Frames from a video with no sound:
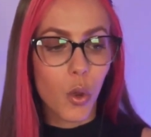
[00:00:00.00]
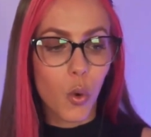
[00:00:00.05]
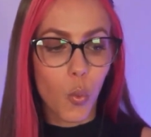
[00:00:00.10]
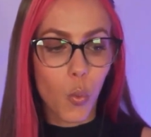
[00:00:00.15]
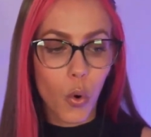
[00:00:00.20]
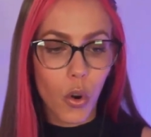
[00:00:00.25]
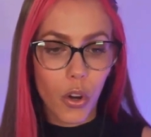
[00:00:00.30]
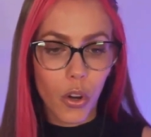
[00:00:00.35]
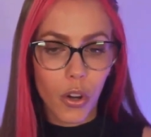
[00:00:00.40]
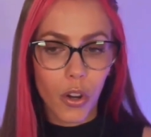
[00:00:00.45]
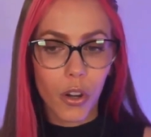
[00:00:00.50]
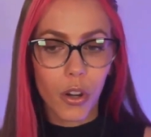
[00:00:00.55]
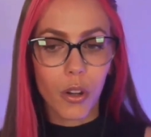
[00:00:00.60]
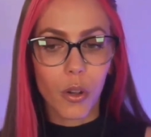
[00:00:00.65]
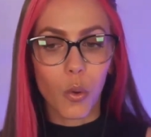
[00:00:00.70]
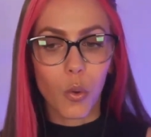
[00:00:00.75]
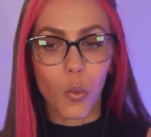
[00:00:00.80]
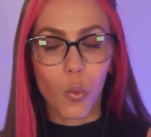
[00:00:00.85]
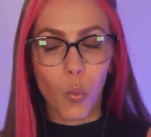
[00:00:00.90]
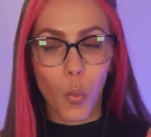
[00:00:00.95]
were
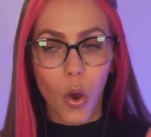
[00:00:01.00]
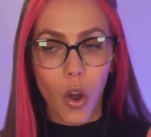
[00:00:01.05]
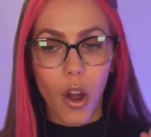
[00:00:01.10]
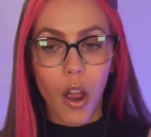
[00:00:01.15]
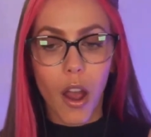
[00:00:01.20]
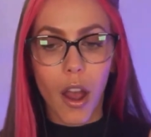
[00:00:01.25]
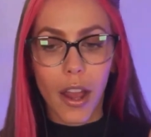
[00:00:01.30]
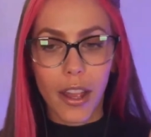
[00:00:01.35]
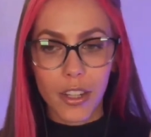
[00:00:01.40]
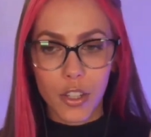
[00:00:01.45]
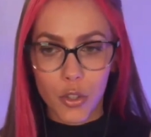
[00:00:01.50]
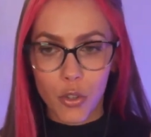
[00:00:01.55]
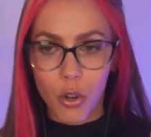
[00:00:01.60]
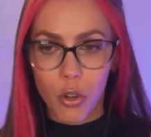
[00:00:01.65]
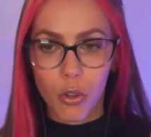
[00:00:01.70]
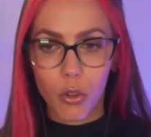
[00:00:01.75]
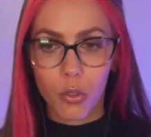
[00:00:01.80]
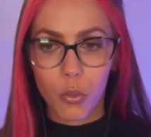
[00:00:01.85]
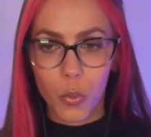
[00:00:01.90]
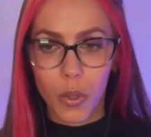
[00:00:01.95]
where I
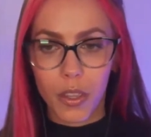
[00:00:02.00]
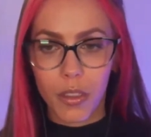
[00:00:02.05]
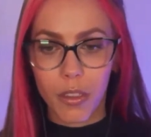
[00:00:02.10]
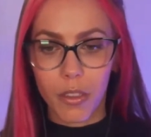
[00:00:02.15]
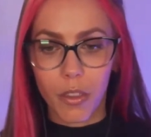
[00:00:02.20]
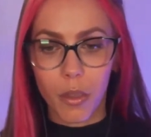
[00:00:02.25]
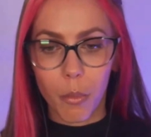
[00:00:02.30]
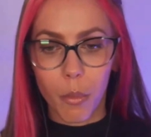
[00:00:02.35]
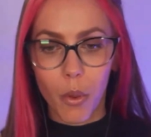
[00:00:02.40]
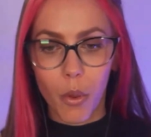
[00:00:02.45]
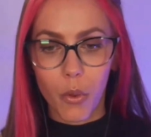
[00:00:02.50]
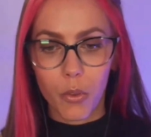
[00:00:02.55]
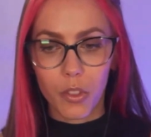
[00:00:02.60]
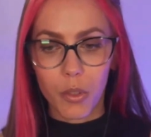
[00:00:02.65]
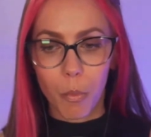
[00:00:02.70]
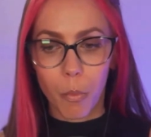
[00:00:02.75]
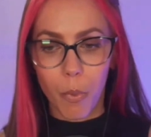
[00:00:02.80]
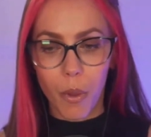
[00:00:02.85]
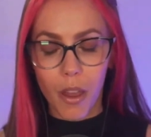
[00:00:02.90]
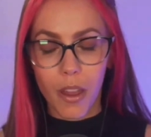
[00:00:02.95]
struggled with the
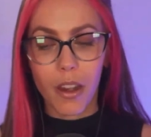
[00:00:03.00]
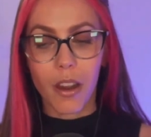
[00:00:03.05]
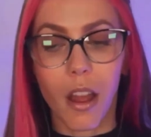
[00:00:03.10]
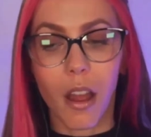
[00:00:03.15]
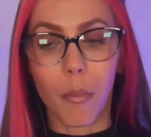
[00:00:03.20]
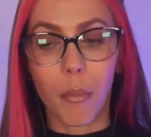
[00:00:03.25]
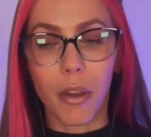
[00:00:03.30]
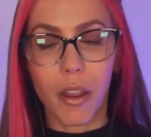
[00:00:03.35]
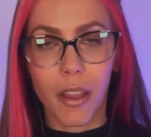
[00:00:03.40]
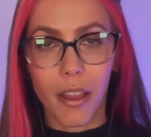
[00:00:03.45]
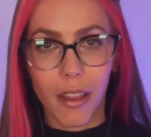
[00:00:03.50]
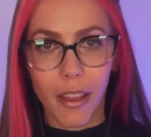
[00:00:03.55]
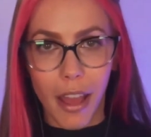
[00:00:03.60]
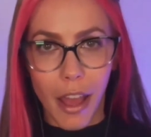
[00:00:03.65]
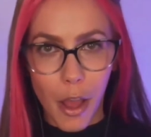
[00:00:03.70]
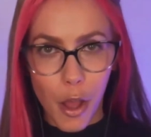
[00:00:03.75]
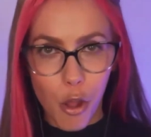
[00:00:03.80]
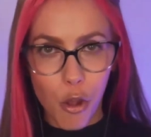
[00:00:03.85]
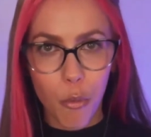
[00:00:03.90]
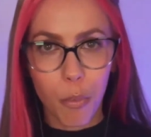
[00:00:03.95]
most, but I'm gonna
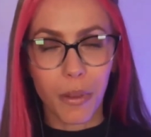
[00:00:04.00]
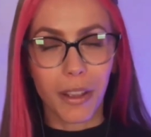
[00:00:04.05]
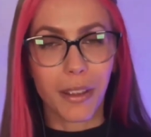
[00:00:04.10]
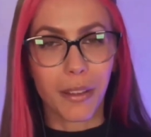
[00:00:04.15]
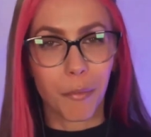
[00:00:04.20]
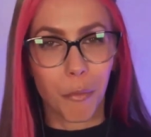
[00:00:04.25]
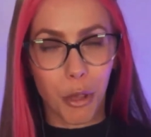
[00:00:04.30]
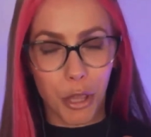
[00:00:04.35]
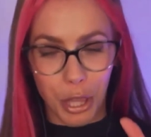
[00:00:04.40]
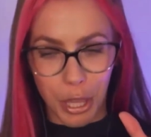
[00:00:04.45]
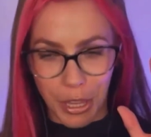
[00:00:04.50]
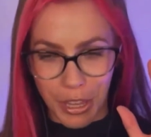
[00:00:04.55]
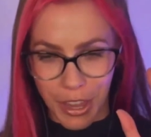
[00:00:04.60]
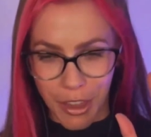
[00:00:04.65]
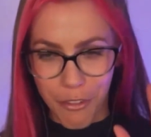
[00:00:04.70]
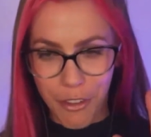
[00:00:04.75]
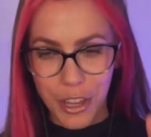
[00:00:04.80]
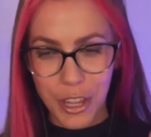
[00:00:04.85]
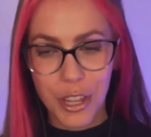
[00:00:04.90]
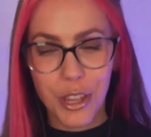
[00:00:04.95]
help with
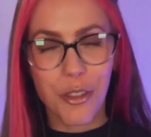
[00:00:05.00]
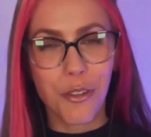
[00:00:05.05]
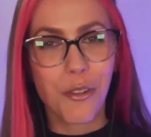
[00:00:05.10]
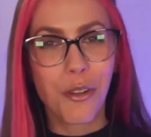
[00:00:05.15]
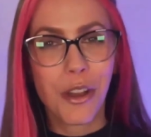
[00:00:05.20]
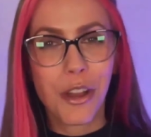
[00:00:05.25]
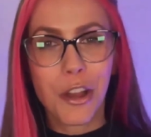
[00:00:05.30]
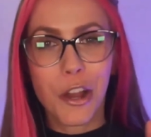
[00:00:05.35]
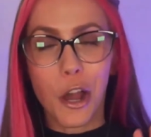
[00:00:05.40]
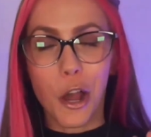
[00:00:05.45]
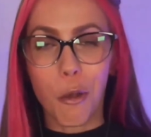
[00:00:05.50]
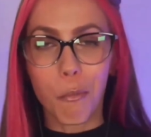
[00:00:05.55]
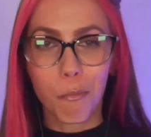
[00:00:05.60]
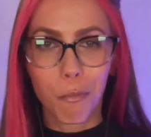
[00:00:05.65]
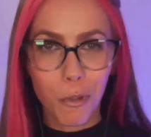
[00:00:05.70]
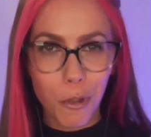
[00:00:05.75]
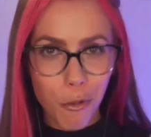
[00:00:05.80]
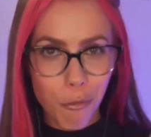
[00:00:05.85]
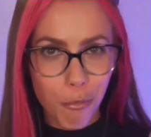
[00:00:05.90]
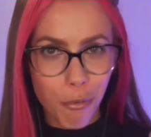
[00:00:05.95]
giving you a
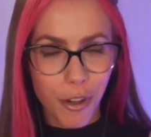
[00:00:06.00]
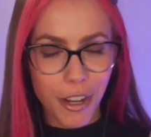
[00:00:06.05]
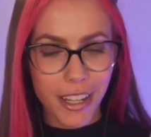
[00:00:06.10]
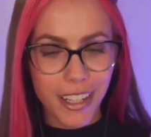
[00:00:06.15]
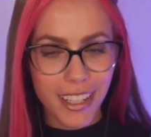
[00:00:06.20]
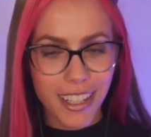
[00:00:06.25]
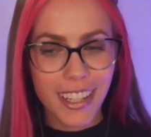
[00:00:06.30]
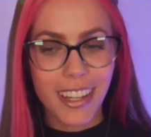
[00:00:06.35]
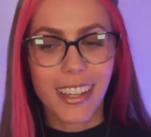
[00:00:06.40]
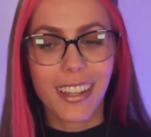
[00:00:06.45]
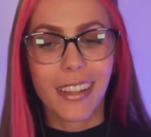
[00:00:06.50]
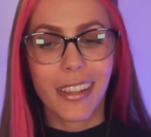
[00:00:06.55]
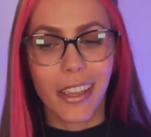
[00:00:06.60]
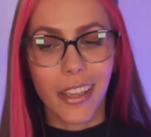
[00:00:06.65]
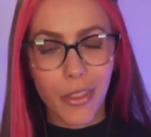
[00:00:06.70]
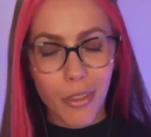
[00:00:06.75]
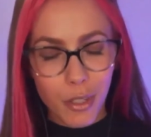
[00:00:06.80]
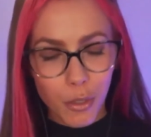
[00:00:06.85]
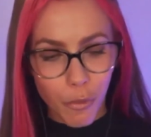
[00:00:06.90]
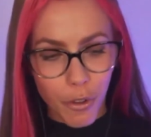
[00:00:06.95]
blueprint
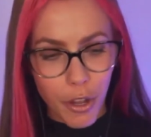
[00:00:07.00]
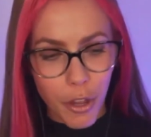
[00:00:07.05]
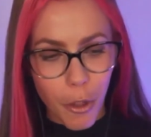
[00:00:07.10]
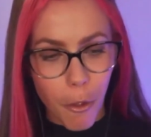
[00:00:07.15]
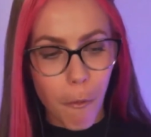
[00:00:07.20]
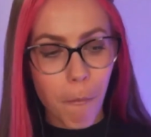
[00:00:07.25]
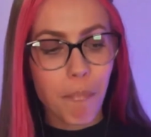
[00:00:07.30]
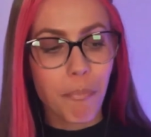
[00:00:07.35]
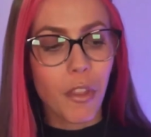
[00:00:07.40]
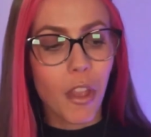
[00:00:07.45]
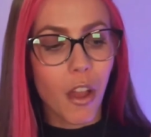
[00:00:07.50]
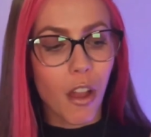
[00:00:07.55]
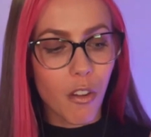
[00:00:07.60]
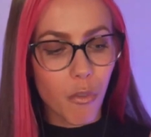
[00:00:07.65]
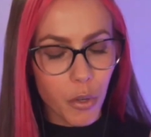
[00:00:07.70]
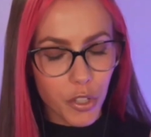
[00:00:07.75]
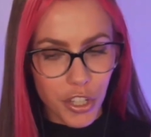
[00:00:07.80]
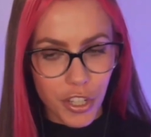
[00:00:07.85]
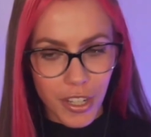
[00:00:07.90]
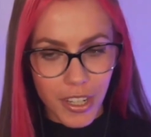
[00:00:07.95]
in this video of
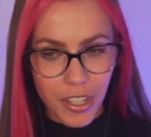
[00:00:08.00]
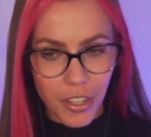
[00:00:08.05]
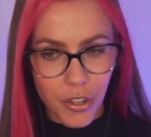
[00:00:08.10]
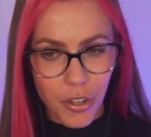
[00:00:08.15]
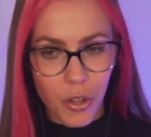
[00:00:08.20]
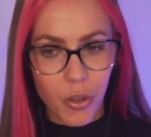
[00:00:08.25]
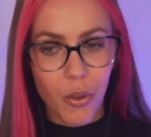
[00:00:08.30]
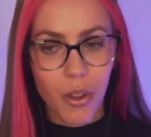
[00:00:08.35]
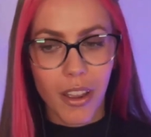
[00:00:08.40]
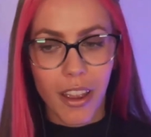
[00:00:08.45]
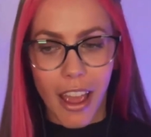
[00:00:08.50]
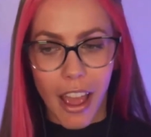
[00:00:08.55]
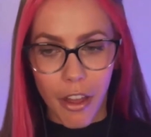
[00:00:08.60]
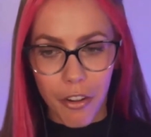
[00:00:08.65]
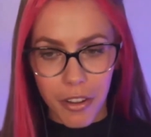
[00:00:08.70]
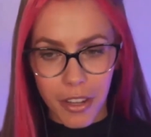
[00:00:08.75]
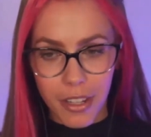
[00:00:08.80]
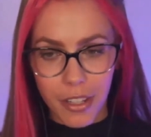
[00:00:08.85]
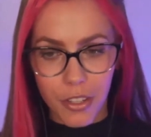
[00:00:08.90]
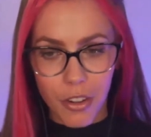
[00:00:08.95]
what you need to do, how
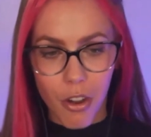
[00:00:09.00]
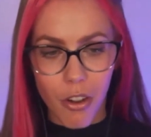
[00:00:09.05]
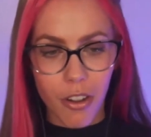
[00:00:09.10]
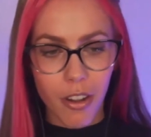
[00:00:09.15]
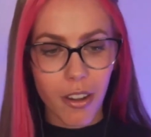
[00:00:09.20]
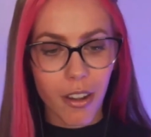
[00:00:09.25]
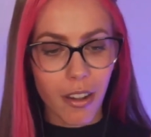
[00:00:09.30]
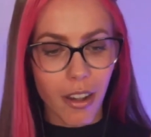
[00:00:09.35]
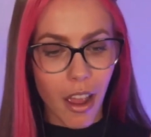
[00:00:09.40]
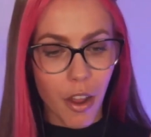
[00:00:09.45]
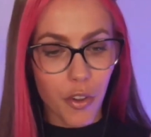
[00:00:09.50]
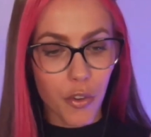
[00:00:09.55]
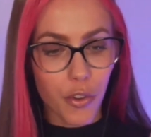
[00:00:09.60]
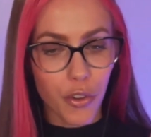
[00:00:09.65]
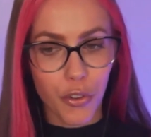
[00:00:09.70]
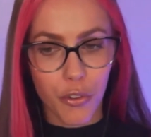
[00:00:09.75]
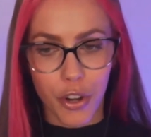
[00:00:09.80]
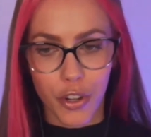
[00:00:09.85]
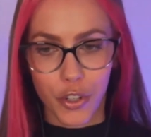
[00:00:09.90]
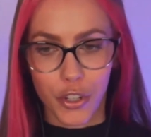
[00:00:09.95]
to get started, and how you're
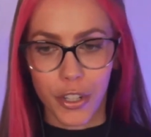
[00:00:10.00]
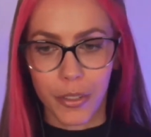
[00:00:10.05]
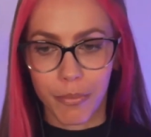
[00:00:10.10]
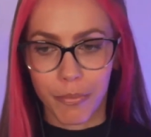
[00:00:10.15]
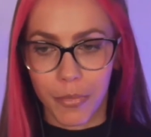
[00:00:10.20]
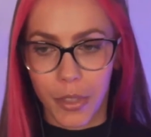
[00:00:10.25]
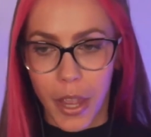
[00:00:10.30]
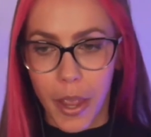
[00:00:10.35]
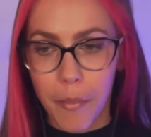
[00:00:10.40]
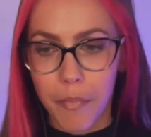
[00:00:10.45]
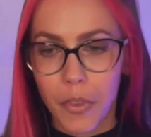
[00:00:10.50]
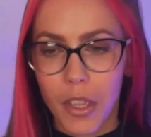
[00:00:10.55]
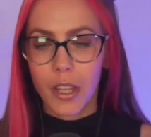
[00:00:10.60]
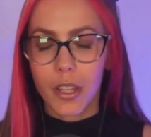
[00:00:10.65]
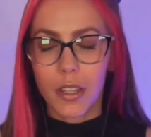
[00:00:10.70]
gonna crush it, okay?